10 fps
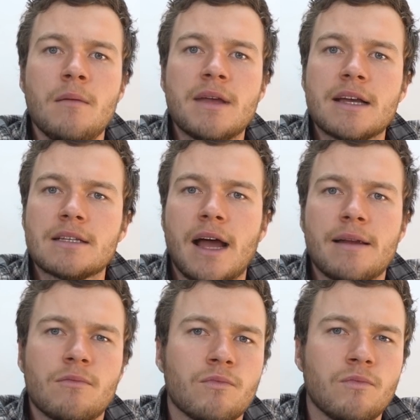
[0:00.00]
because
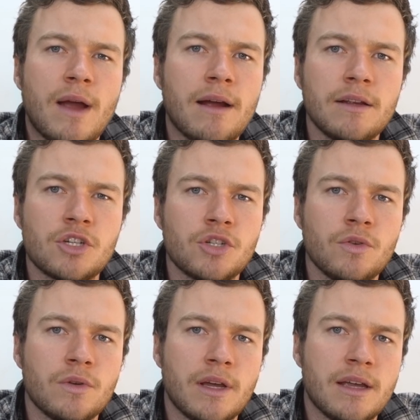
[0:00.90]
I rarely
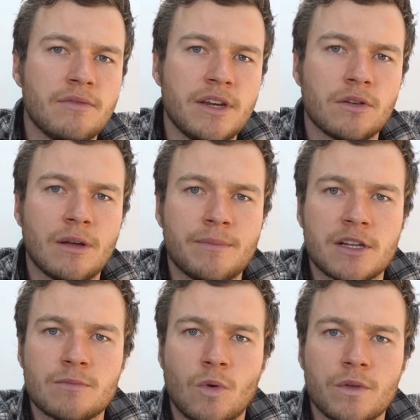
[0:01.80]
shoot a video clip
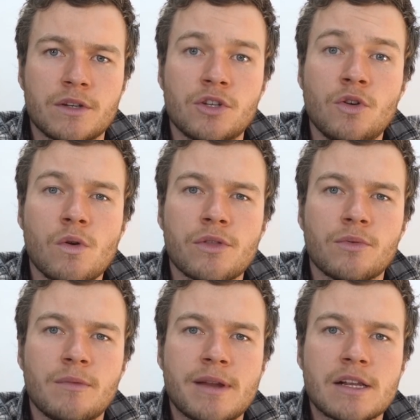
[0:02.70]
that's more than 2 or
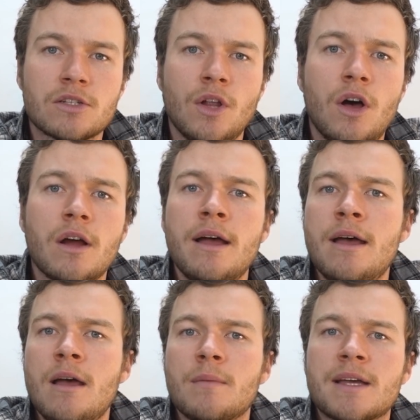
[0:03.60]
3 minutes long,
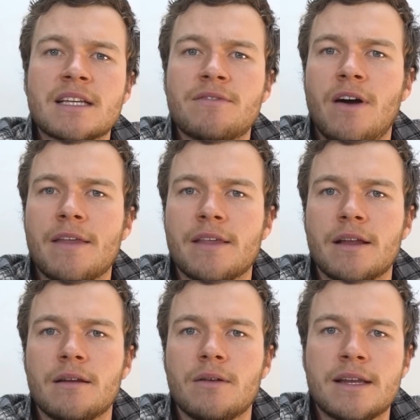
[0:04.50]
because I find
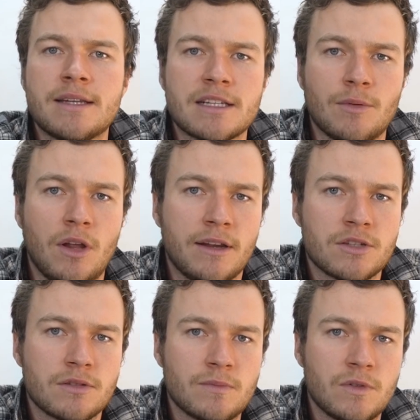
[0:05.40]
that it takes a lot
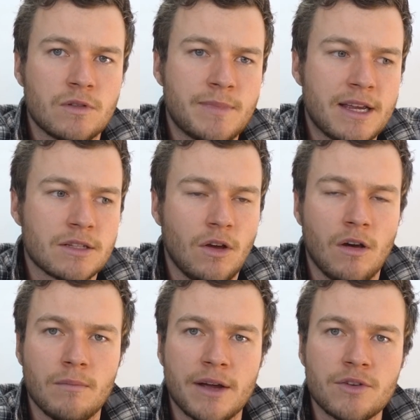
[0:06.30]
less space
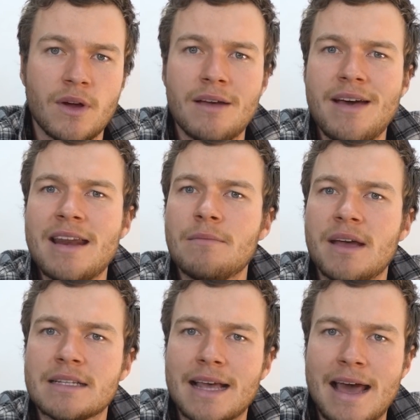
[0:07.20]
on my drive and it
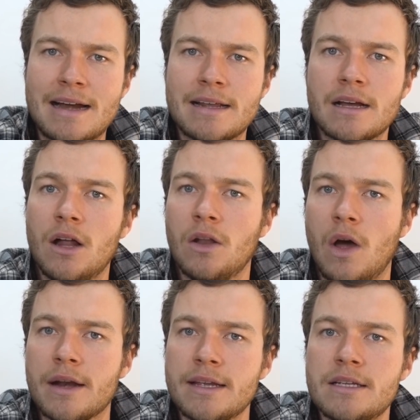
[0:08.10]
makes editing a
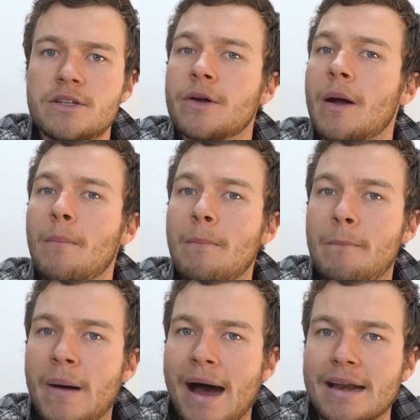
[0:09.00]
lot easier.
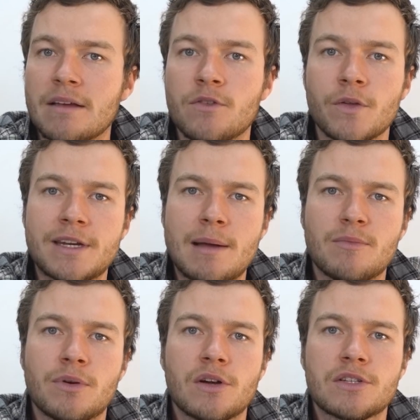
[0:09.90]
But if you're the type
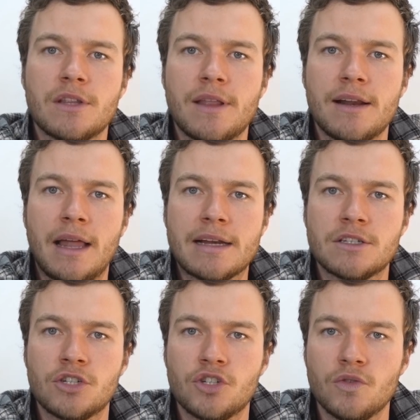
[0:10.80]
of person that likes
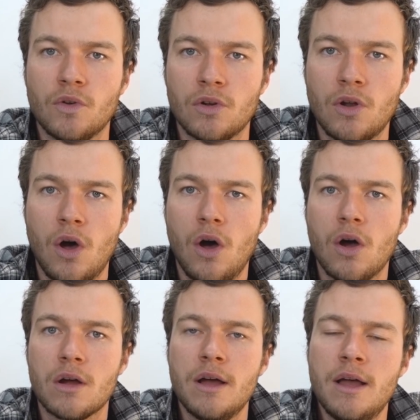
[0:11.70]
to shoot
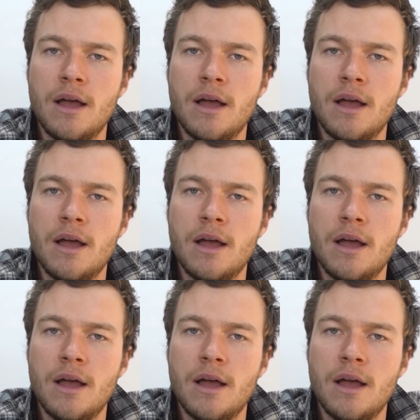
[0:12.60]
long,